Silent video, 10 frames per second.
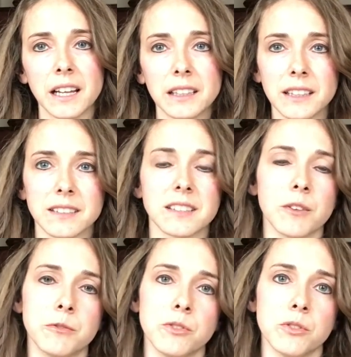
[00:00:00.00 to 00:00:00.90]
a list of
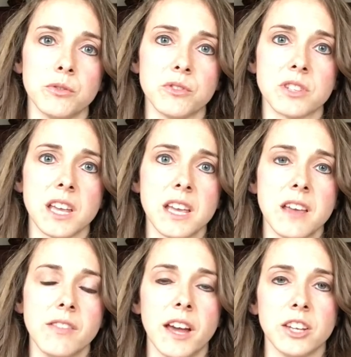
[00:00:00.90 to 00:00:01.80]
foods
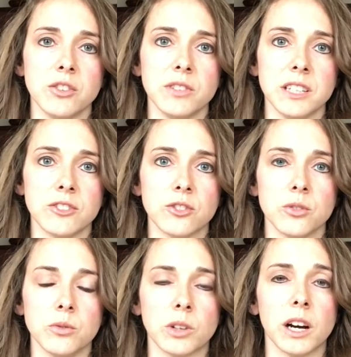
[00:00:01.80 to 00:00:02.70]
that you need
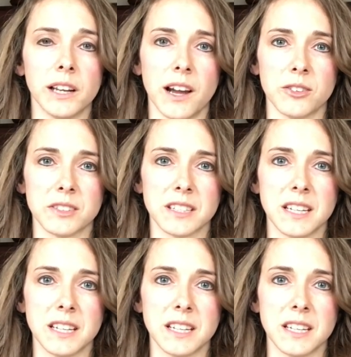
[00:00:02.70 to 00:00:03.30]
to cut out.